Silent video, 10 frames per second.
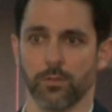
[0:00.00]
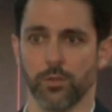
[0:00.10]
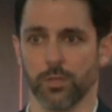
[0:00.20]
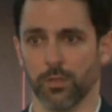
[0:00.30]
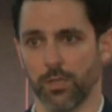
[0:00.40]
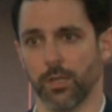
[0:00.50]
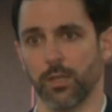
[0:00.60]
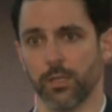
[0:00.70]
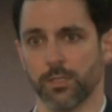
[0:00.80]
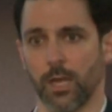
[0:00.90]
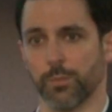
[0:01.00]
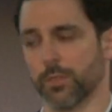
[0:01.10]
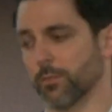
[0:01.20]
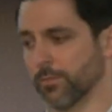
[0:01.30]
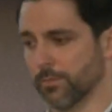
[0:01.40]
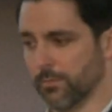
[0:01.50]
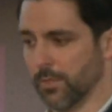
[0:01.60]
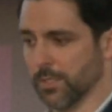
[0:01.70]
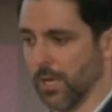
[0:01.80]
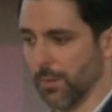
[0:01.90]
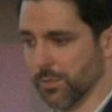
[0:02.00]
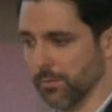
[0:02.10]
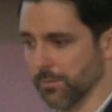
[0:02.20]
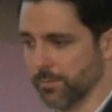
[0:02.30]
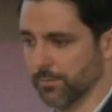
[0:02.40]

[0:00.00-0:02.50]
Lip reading: You should look into these types of